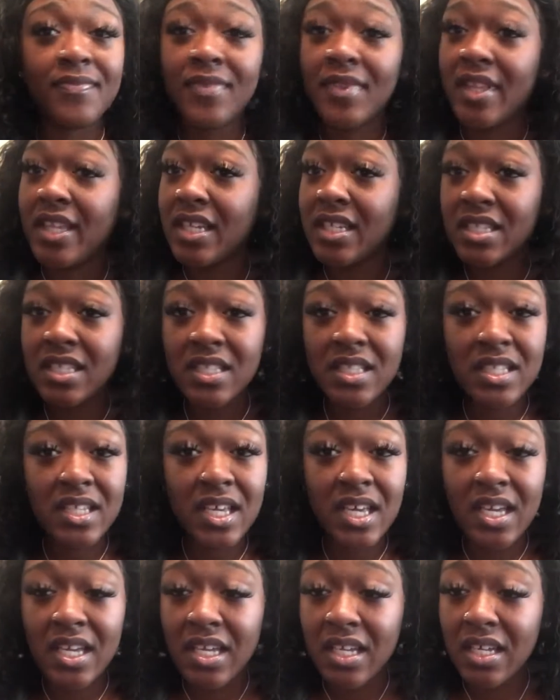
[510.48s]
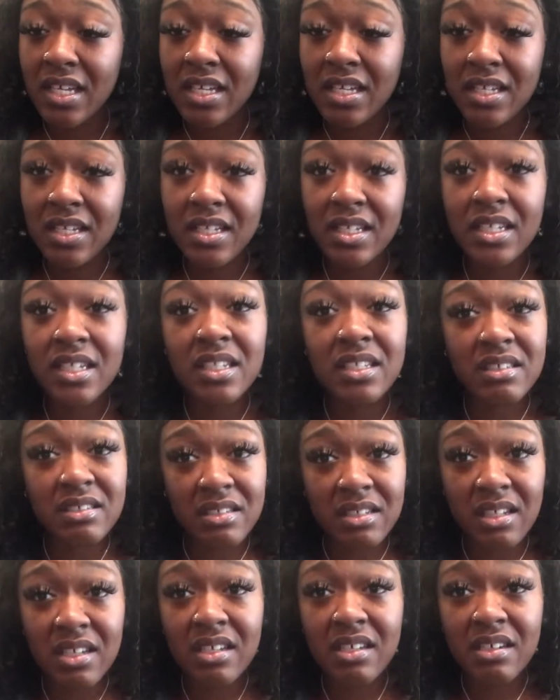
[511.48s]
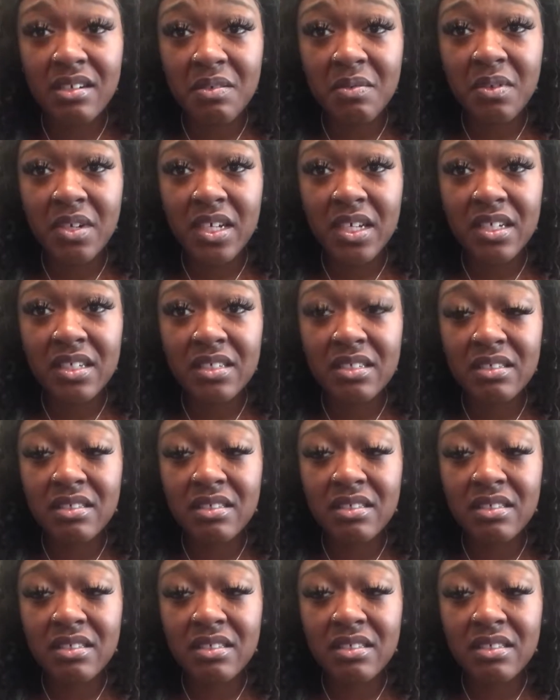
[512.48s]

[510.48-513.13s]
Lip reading: This is cake. It looks like earwax.